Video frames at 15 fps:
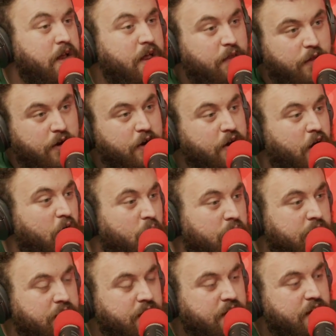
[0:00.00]
they're
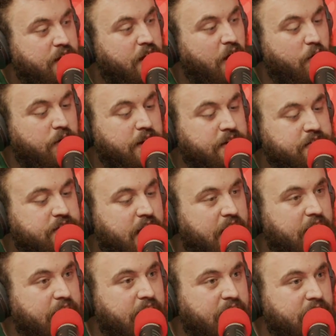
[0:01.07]
going
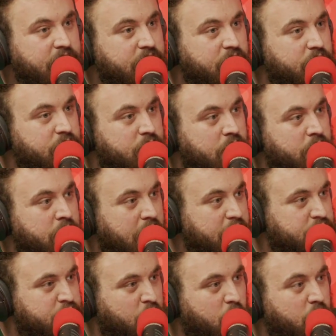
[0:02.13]
inside the
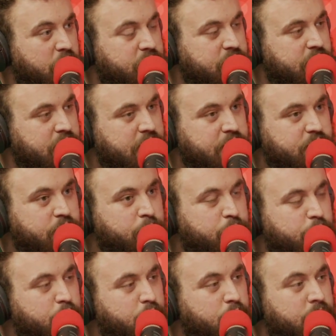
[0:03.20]
next door to eat some
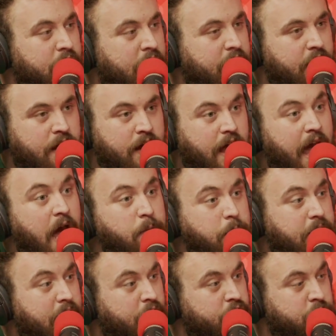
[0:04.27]
food that
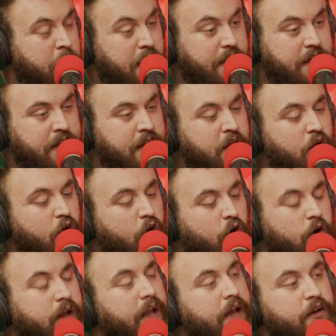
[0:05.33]
Abigail's making.
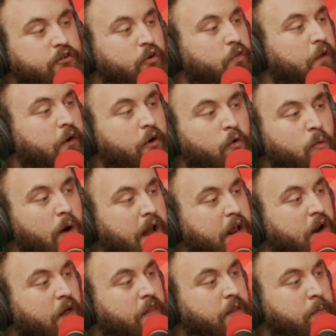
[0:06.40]
Her kids are there to
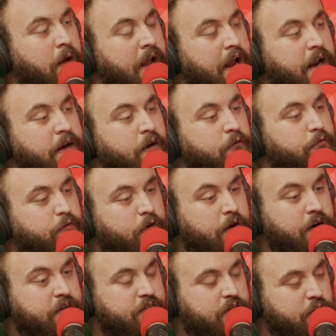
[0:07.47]
wait on them hand and
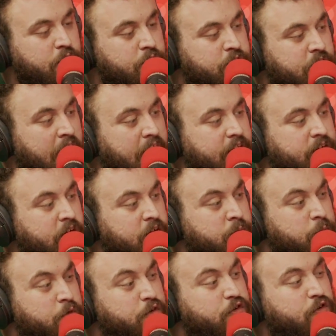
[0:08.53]
foot until Jack tells
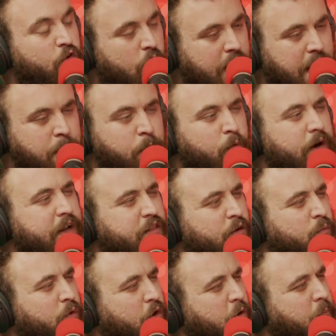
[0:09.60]
them to scram. Read
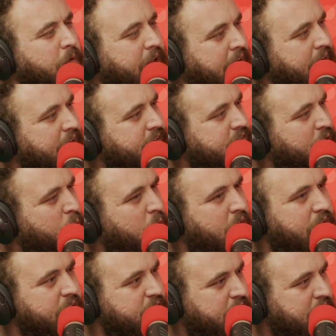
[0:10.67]
the room, kids. They
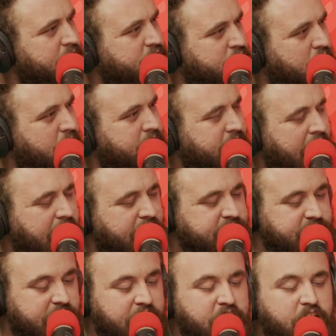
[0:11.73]
want to start
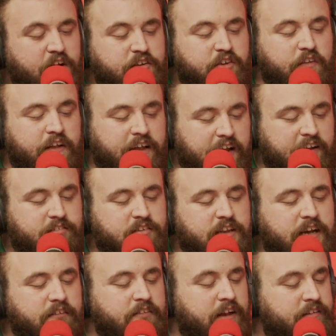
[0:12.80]
dancing. So the kids
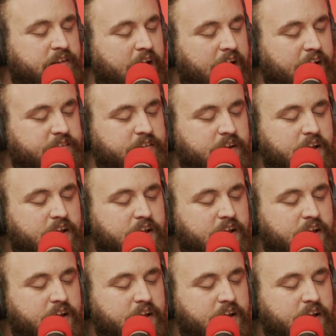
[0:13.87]
leave, they dance,